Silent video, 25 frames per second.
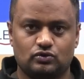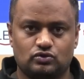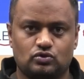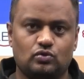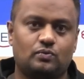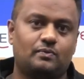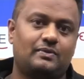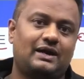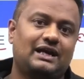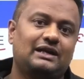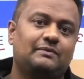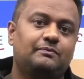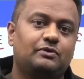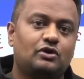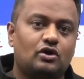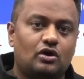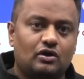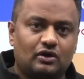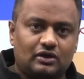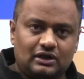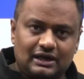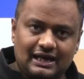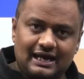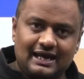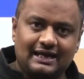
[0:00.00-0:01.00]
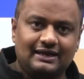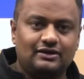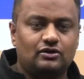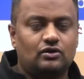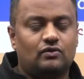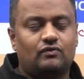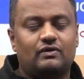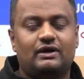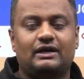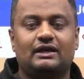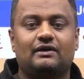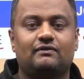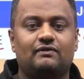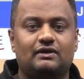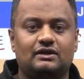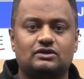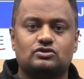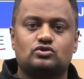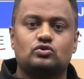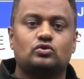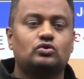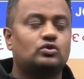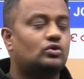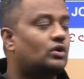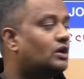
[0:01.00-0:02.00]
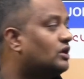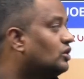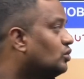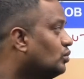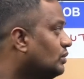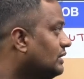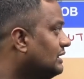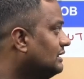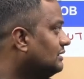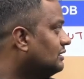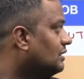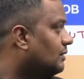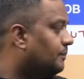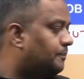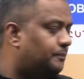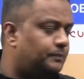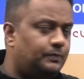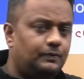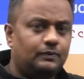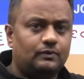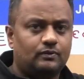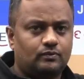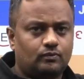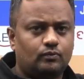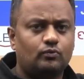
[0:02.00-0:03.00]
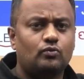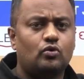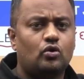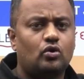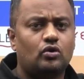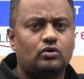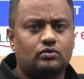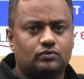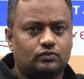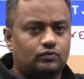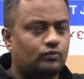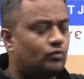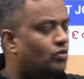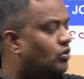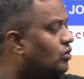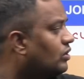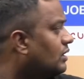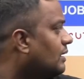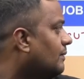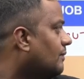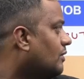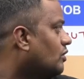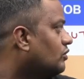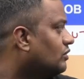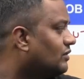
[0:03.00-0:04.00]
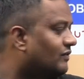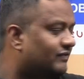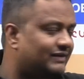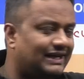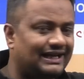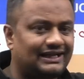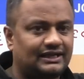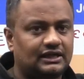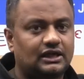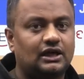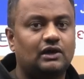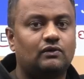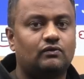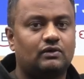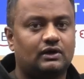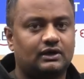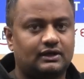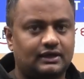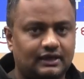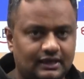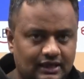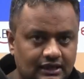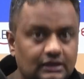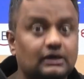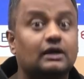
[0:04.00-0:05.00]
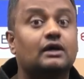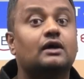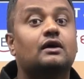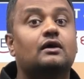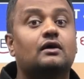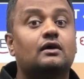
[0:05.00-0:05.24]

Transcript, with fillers: So might be your client or whatever. So you are doing the more amount of technical work here.